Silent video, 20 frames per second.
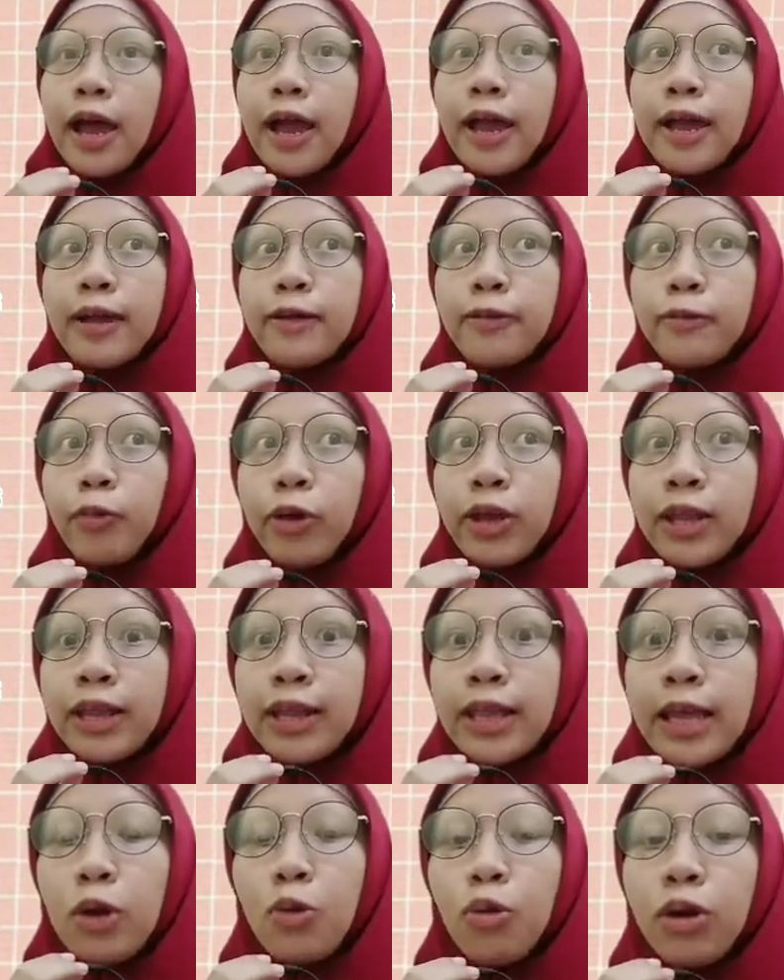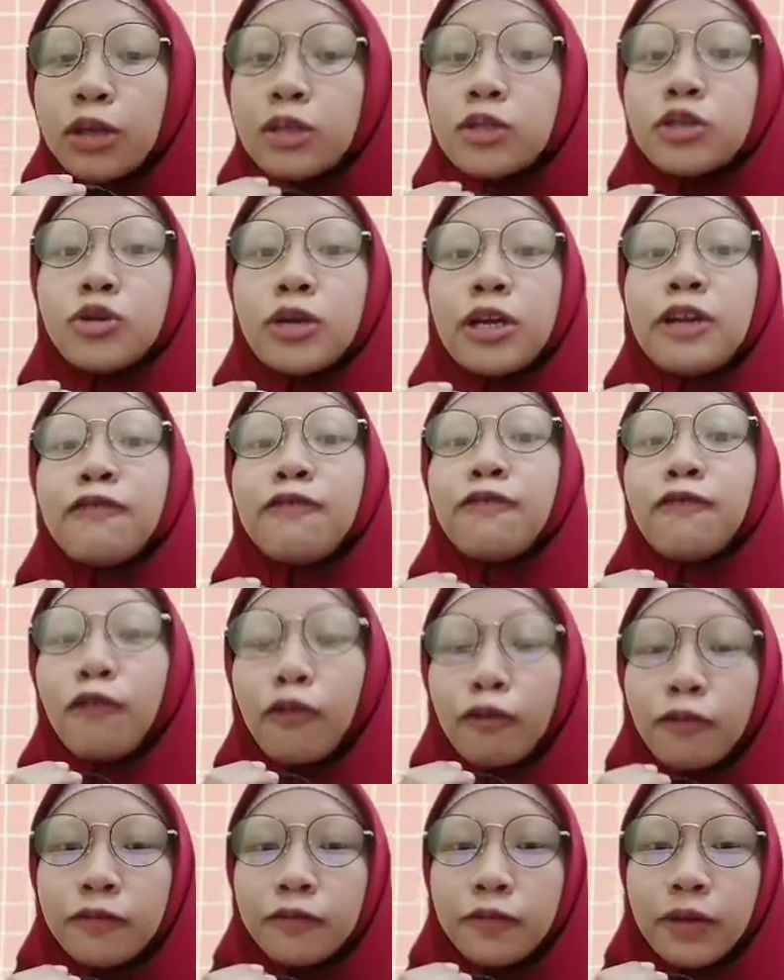when they want to
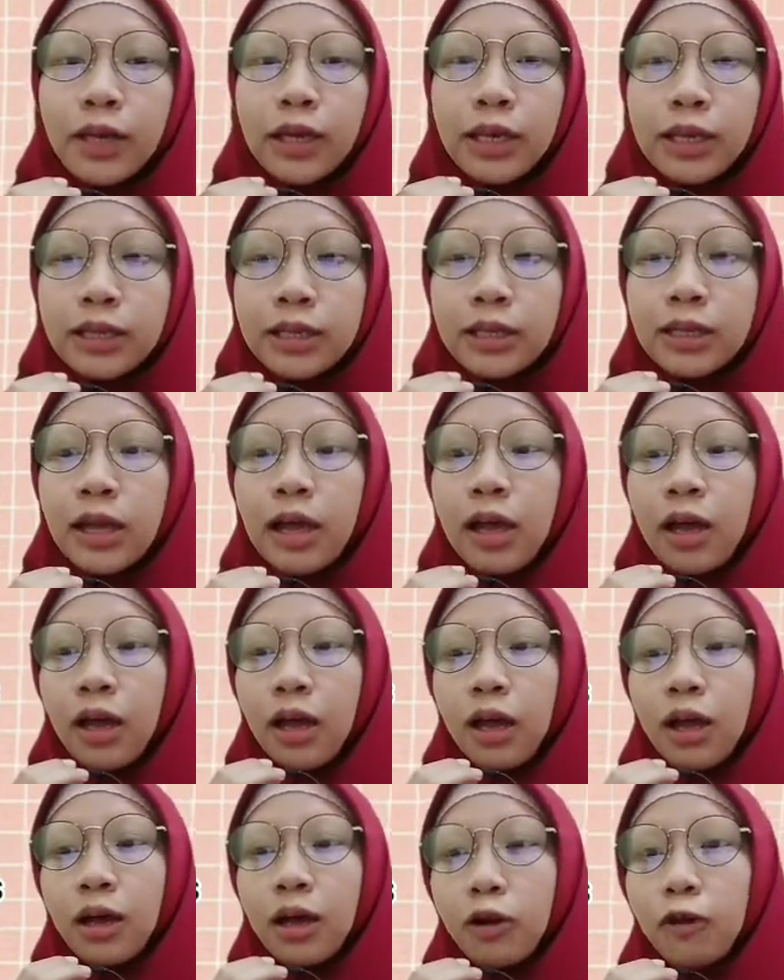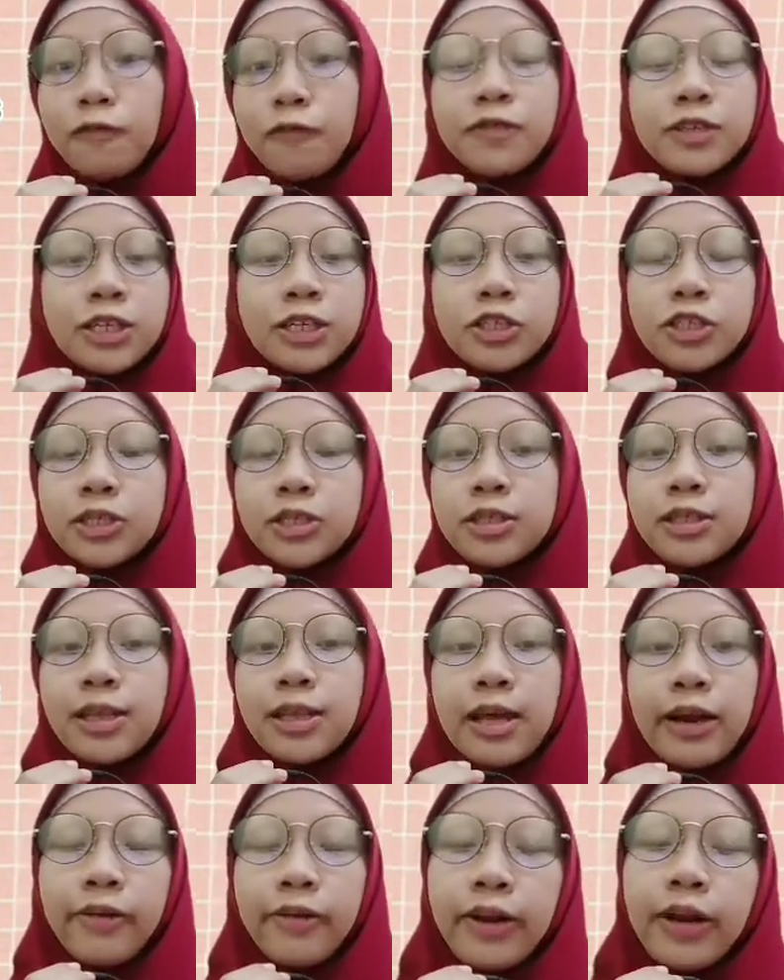involve in conversations
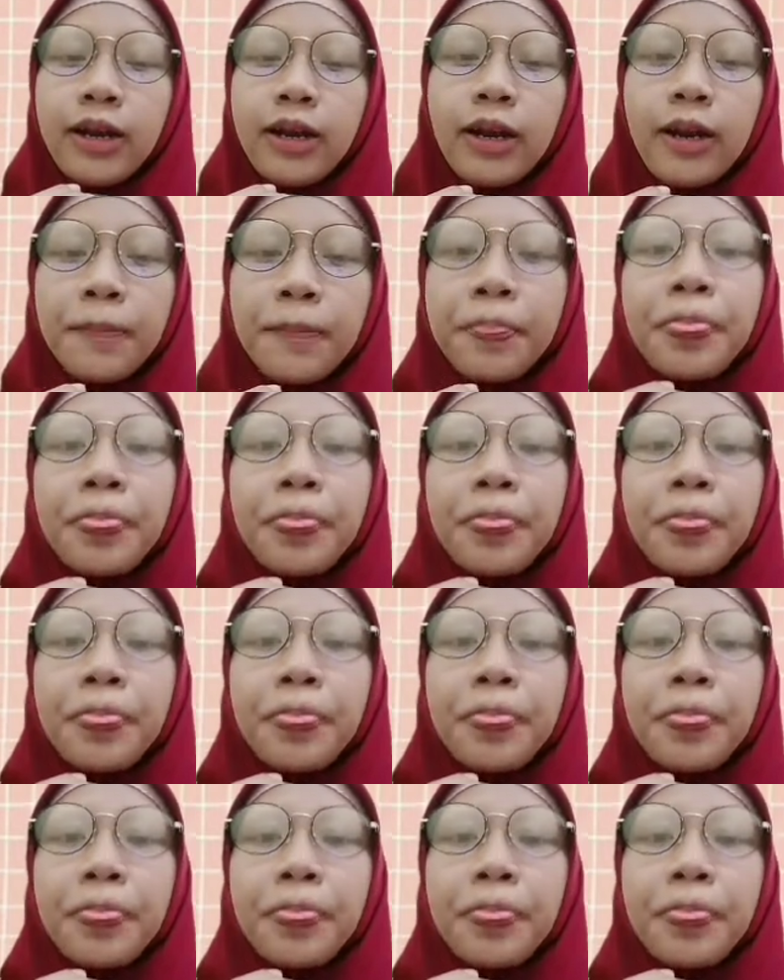therein.